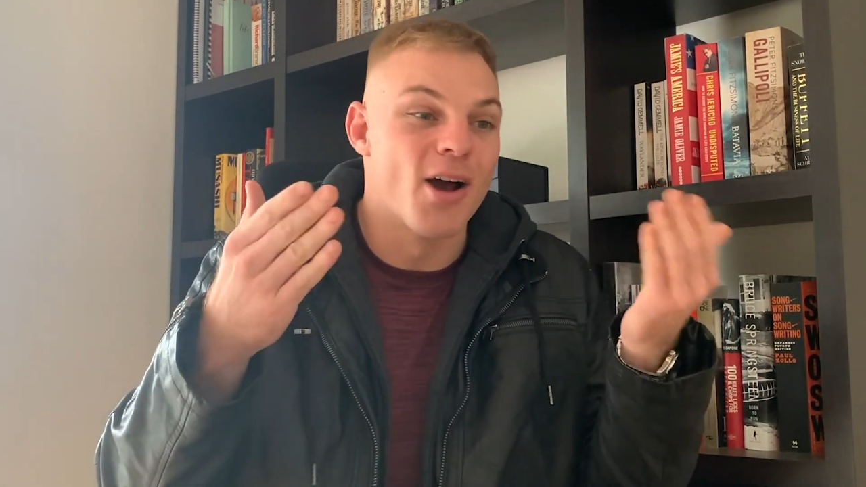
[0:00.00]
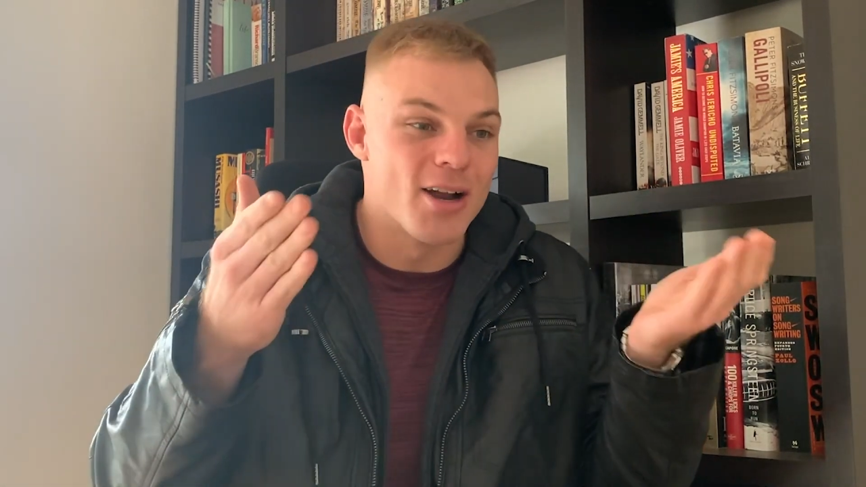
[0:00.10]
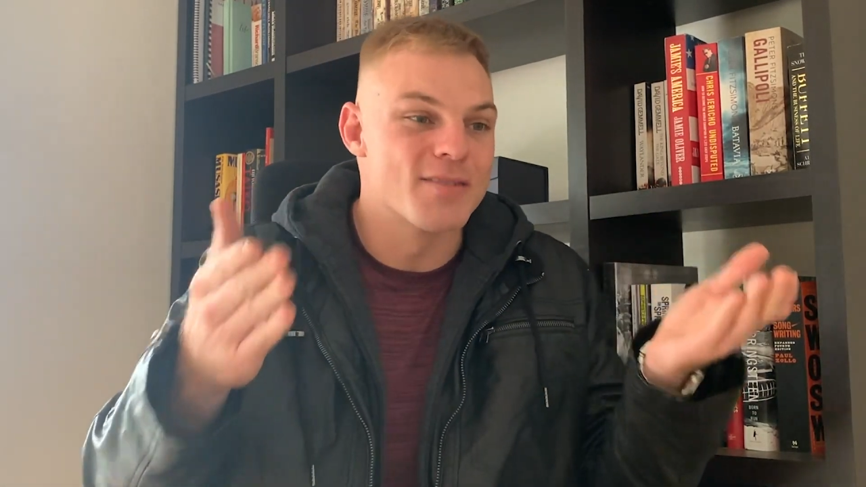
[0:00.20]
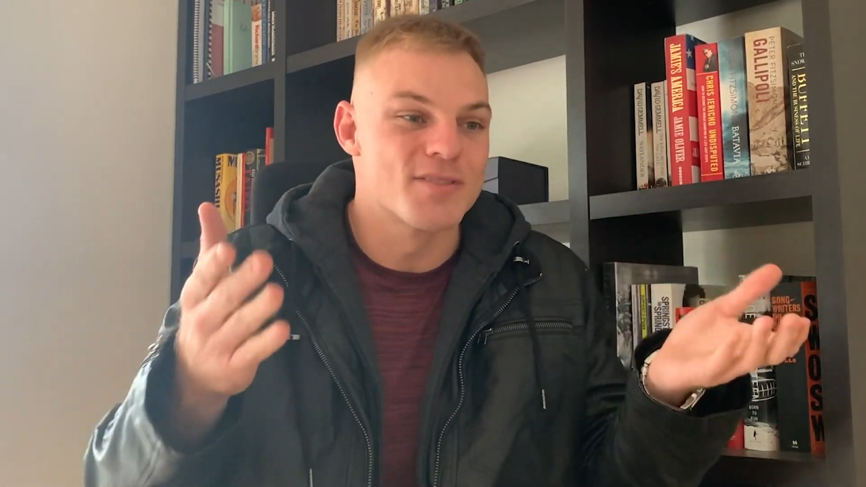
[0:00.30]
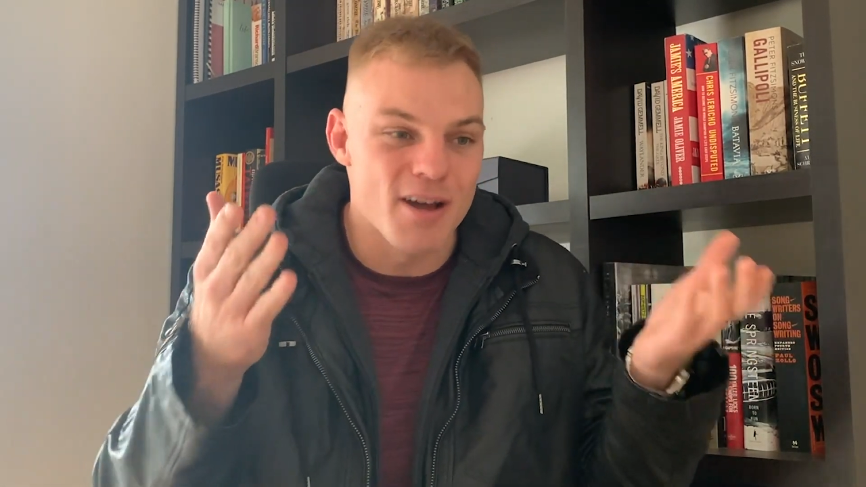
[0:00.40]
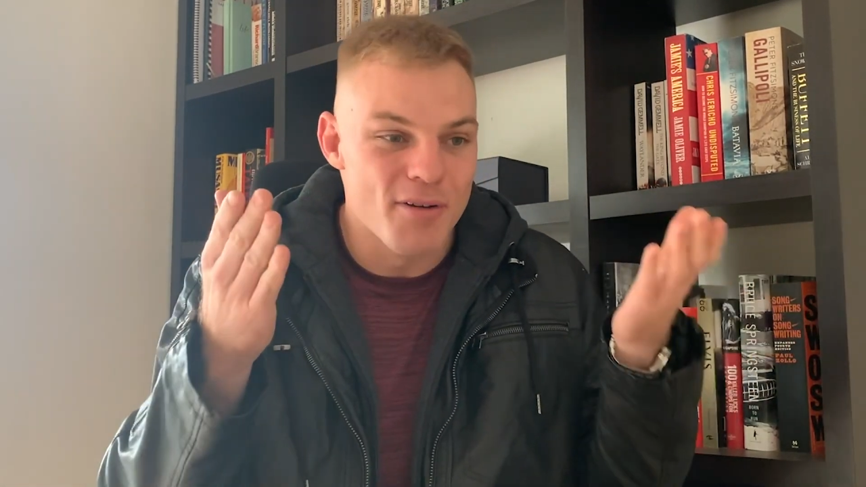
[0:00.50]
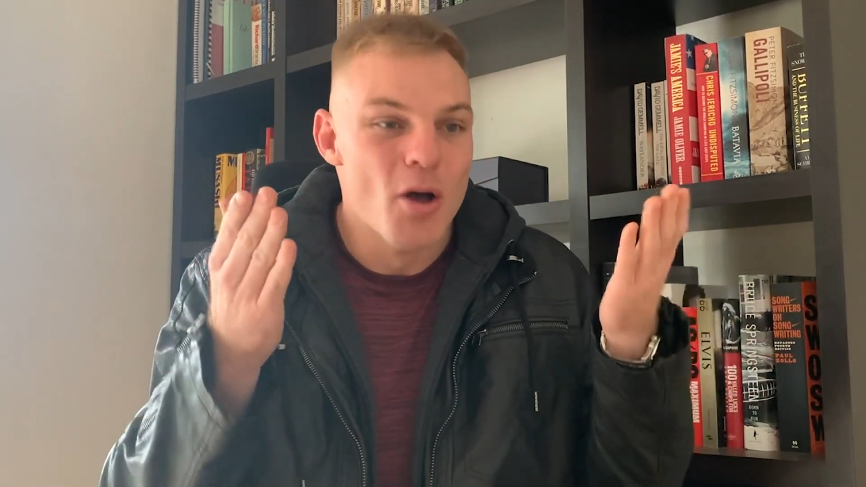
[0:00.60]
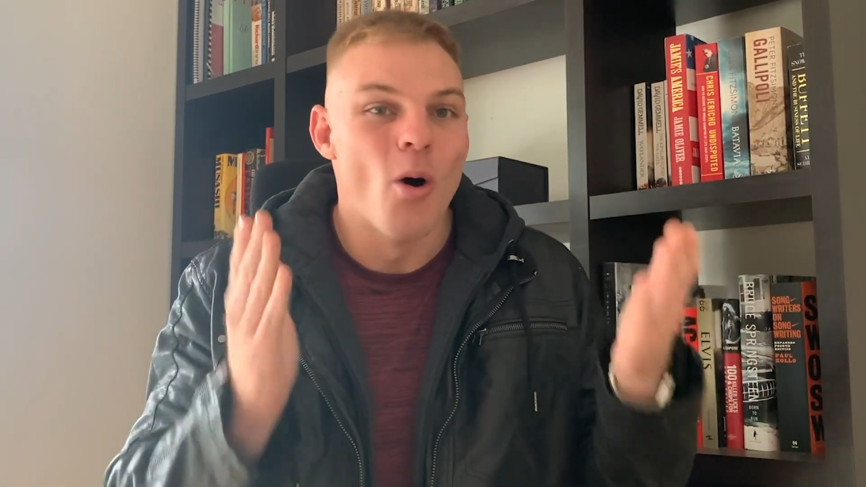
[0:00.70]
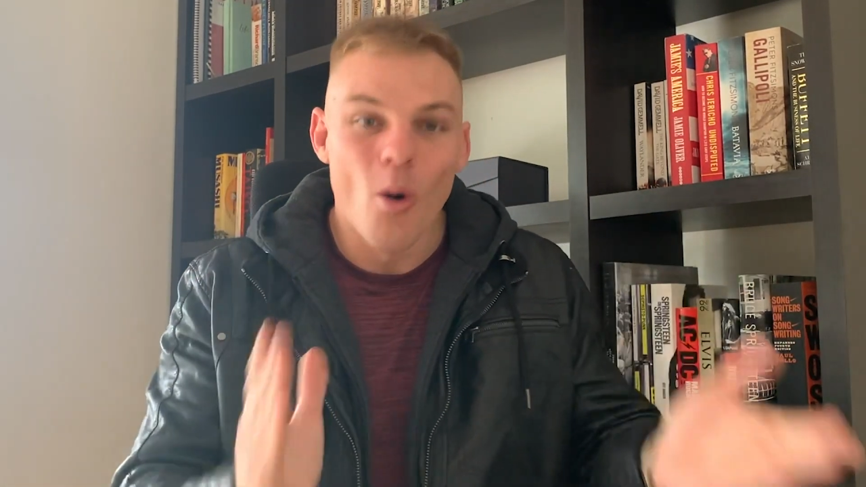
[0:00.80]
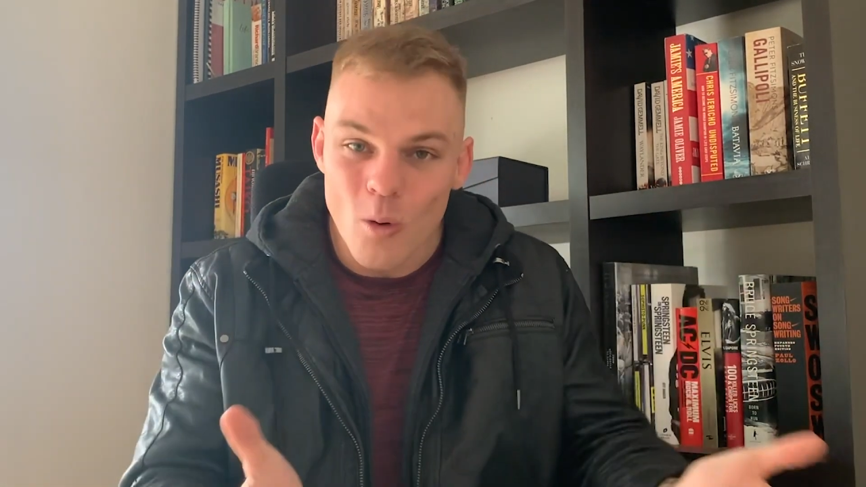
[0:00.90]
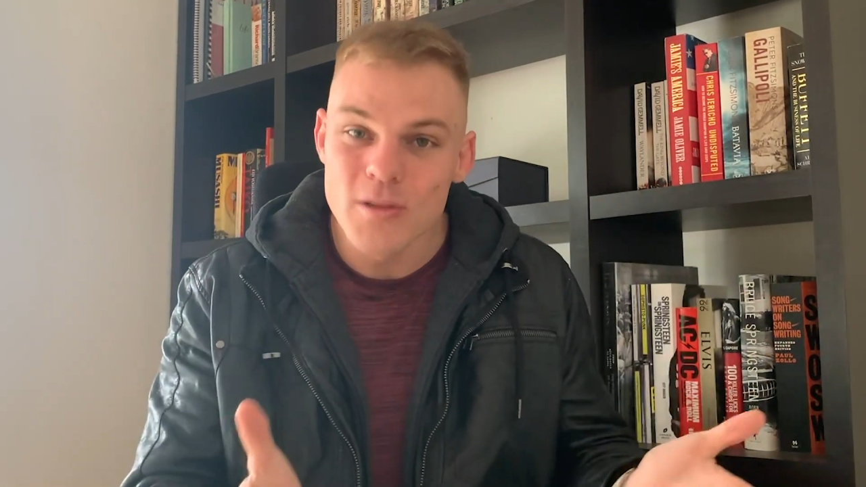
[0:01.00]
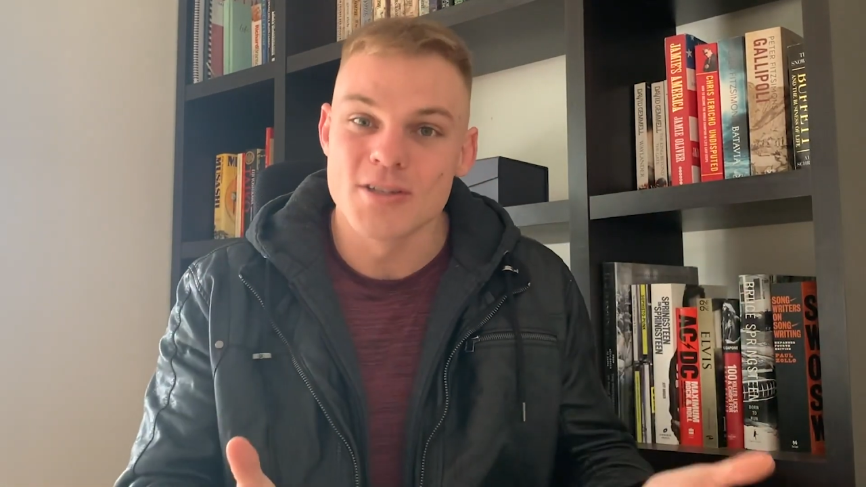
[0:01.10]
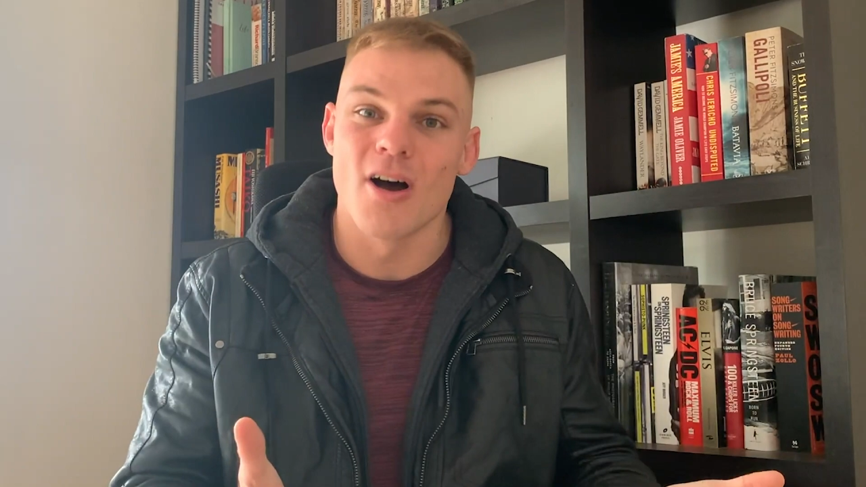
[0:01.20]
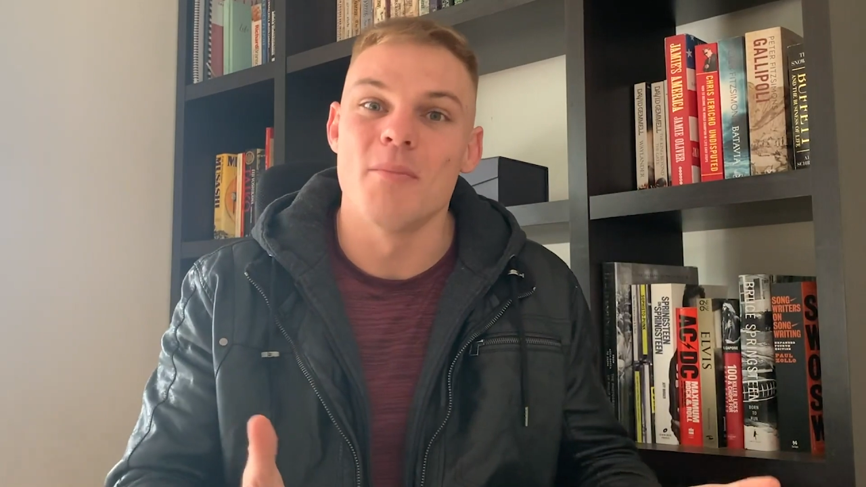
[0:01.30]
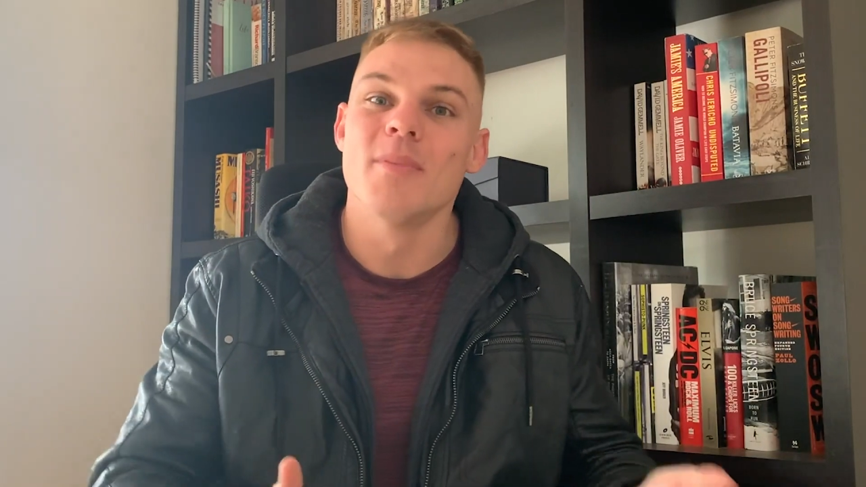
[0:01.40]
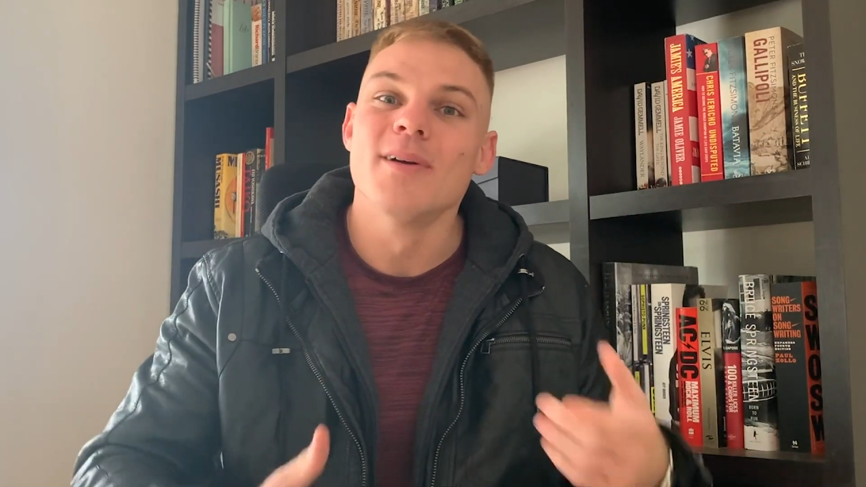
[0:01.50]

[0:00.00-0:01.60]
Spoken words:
kind of stuff all the time,